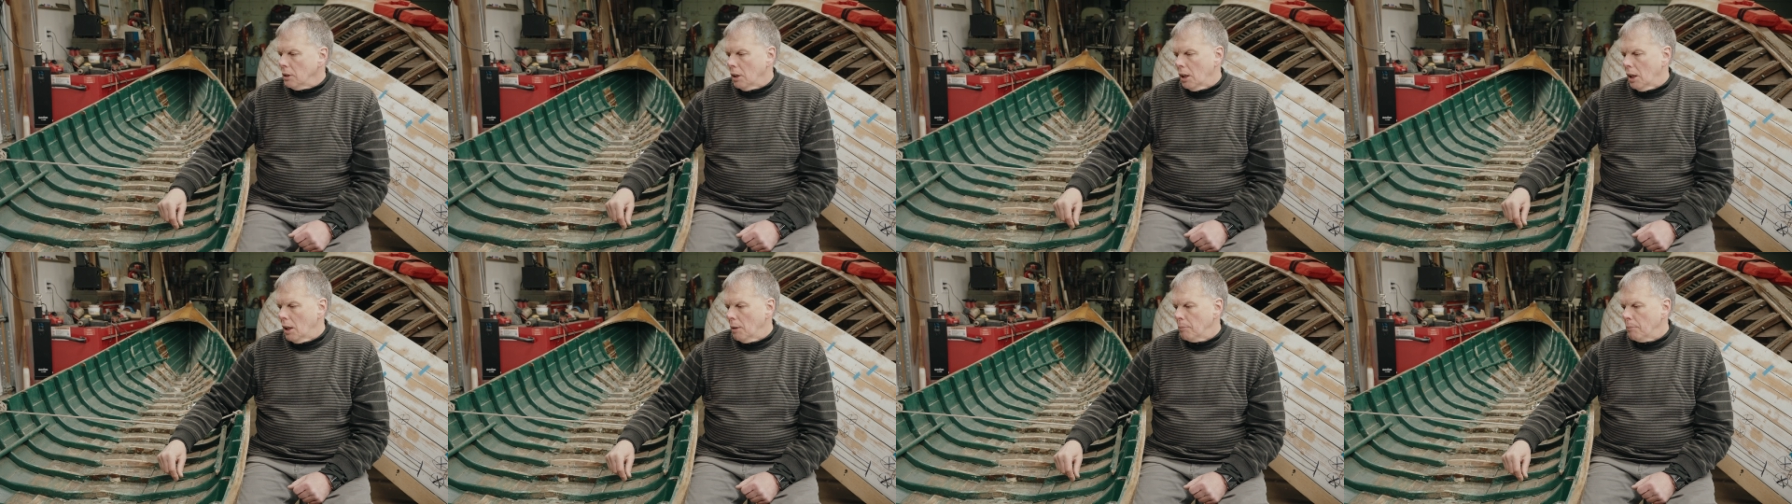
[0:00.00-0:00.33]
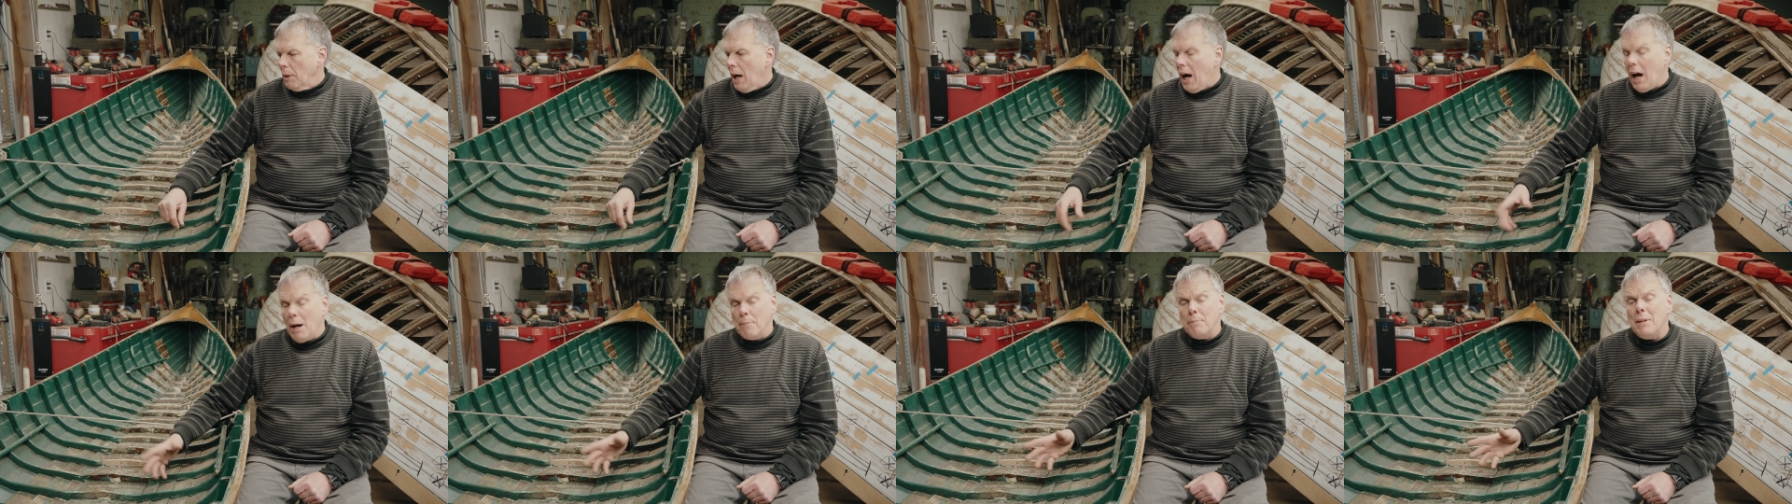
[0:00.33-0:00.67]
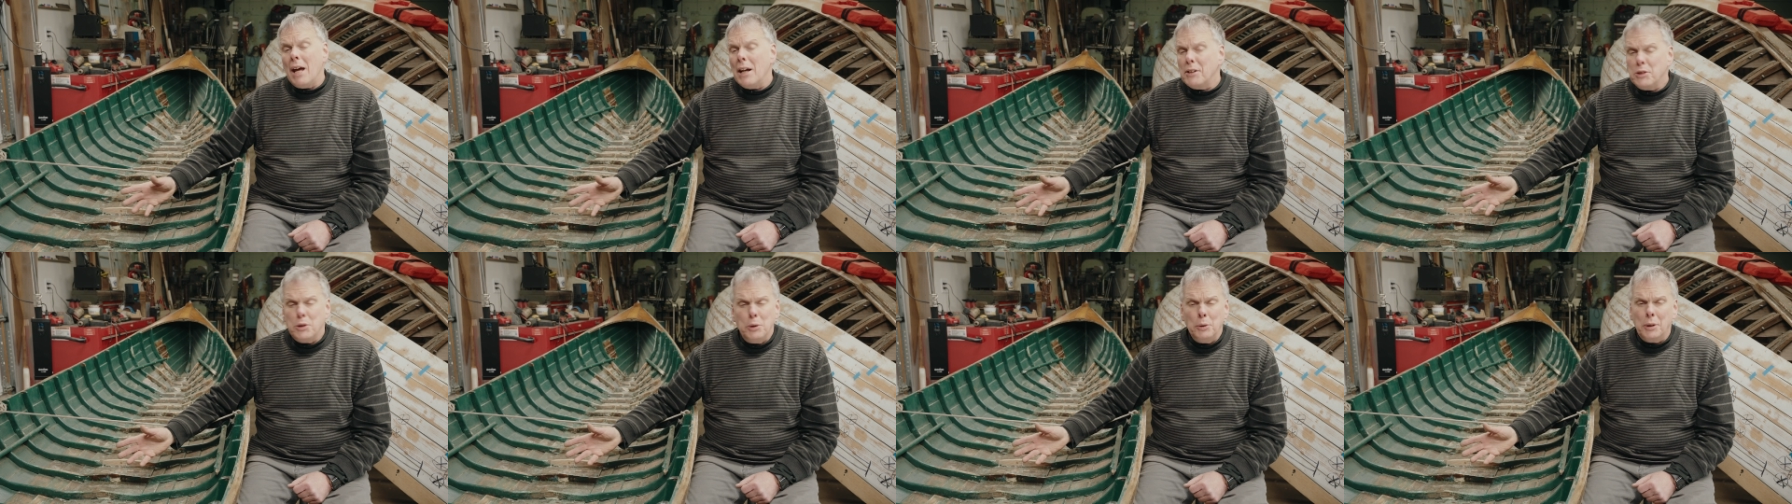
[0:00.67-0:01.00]
I'm
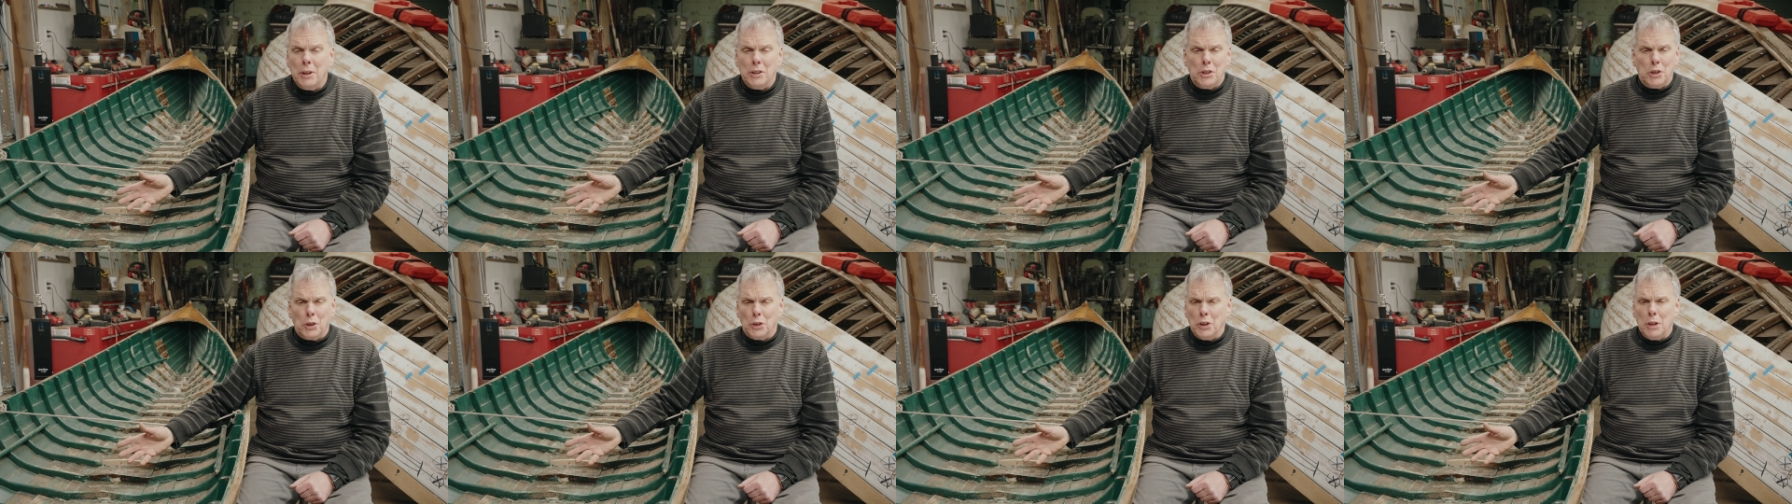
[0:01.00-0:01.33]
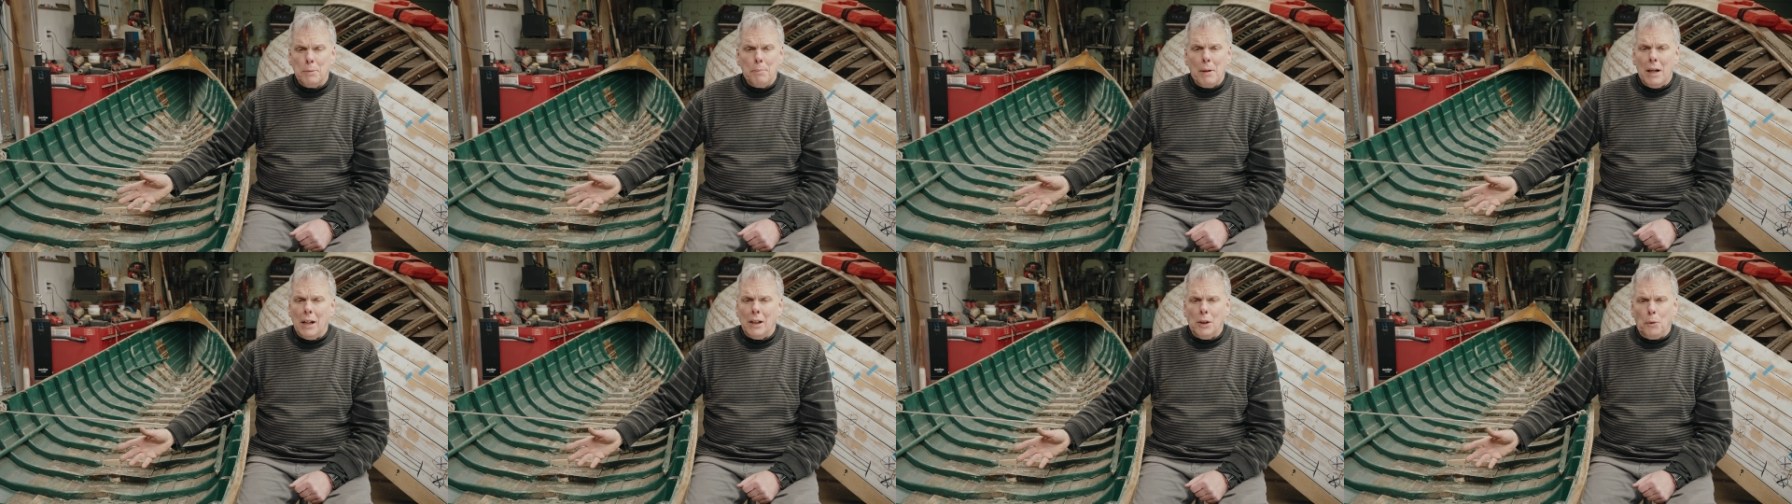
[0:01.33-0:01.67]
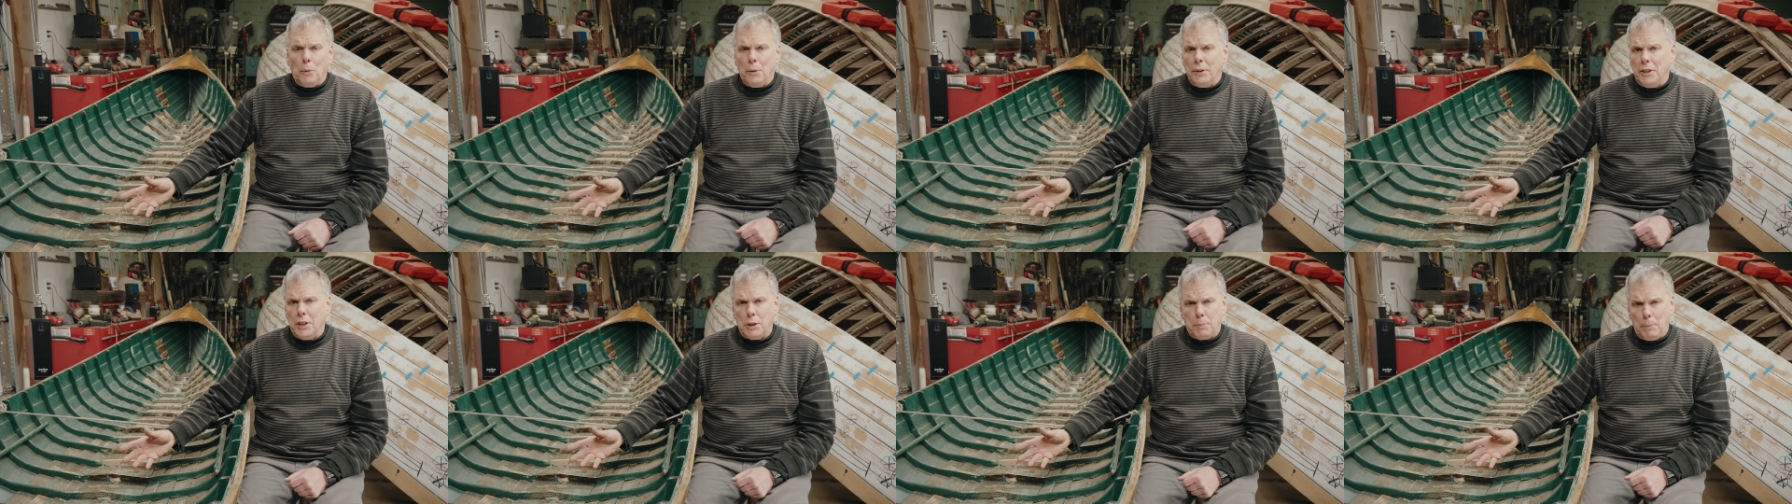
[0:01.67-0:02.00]
not too concerned about it
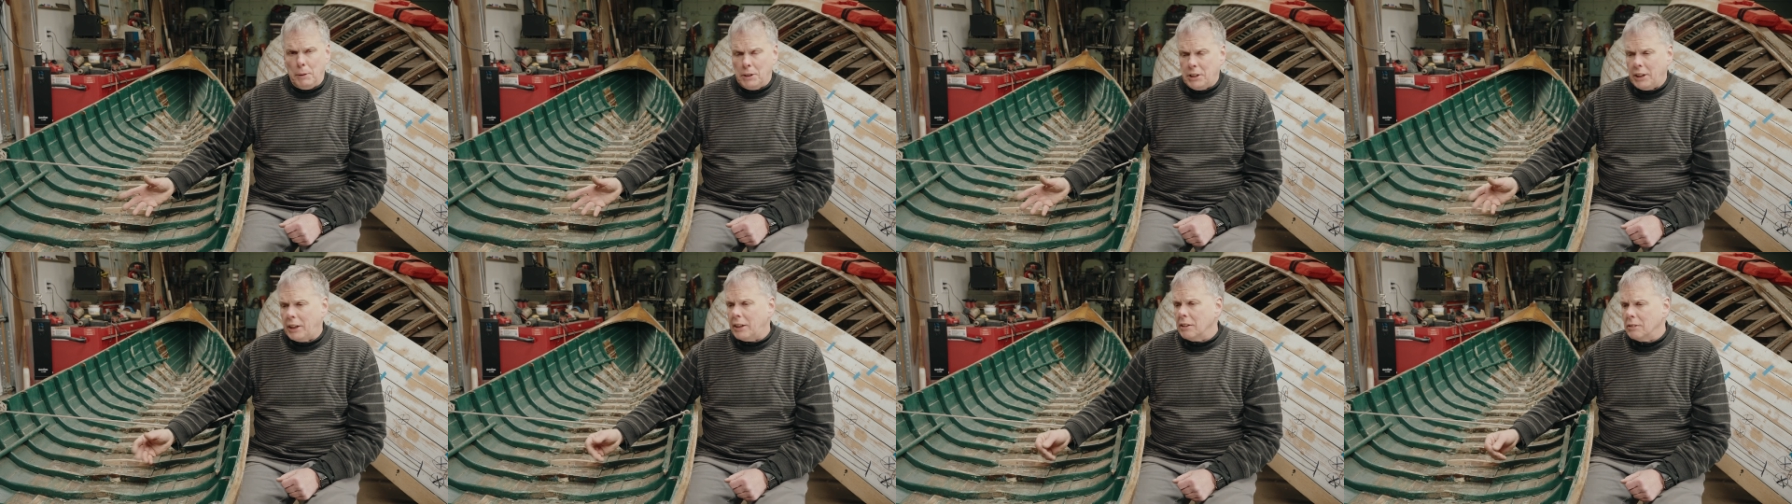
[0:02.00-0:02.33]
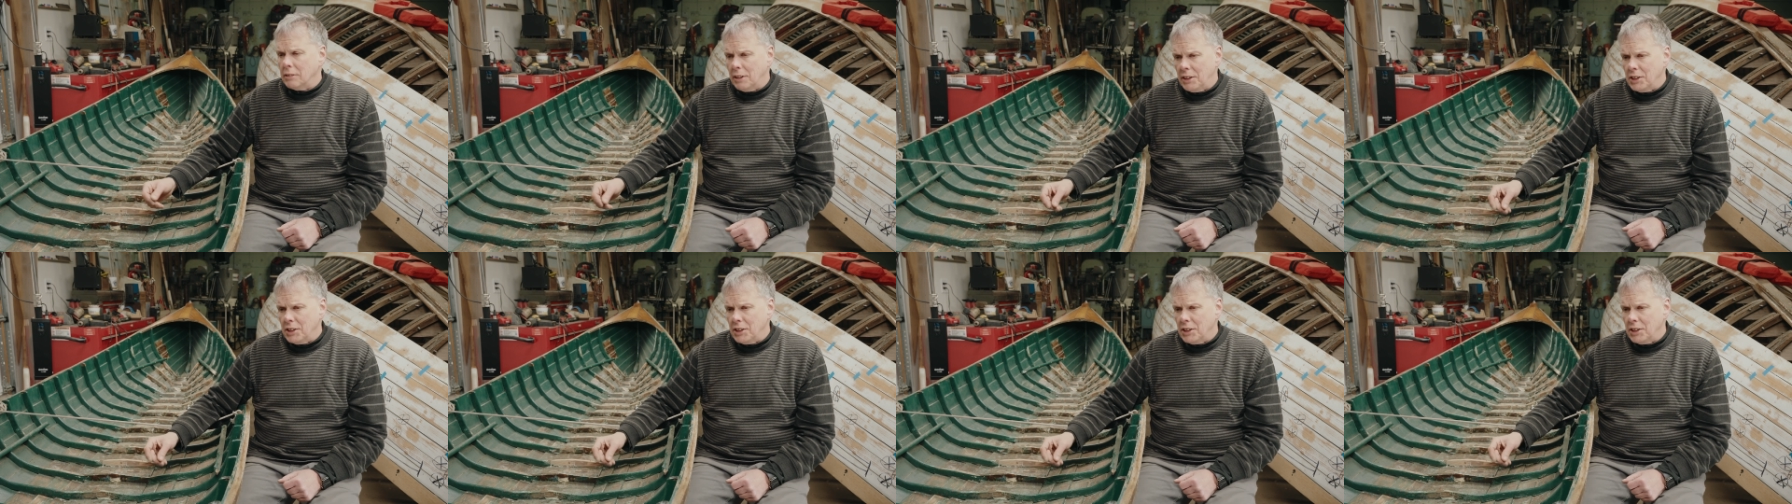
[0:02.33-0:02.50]
with this particular